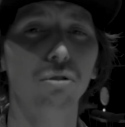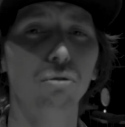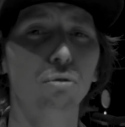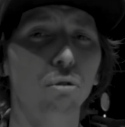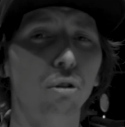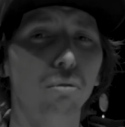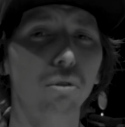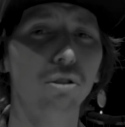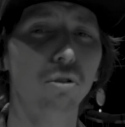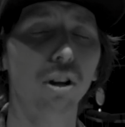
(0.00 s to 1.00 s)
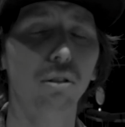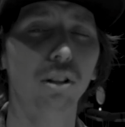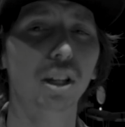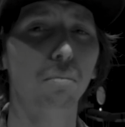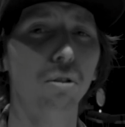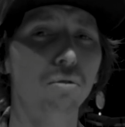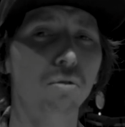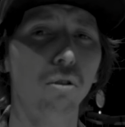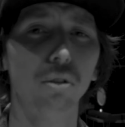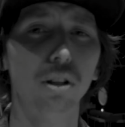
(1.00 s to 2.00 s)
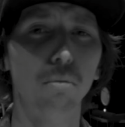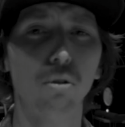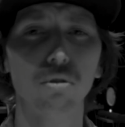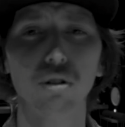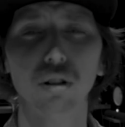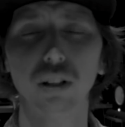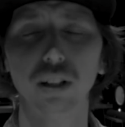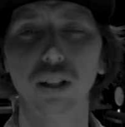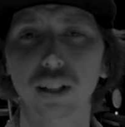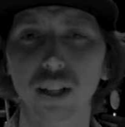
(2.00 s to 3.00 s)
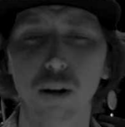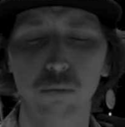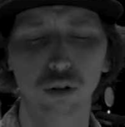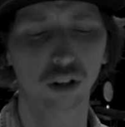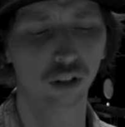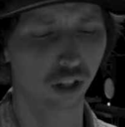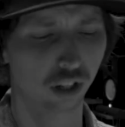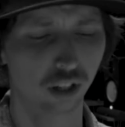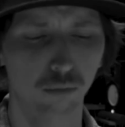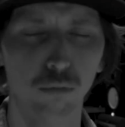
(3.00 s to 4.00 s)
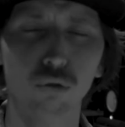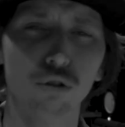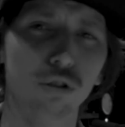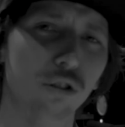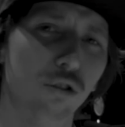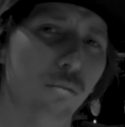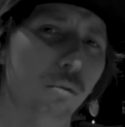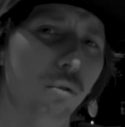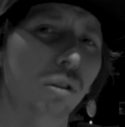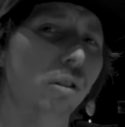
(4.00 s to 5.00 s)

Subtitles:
you should always try to keep the drone in motion and the camera motion smooth.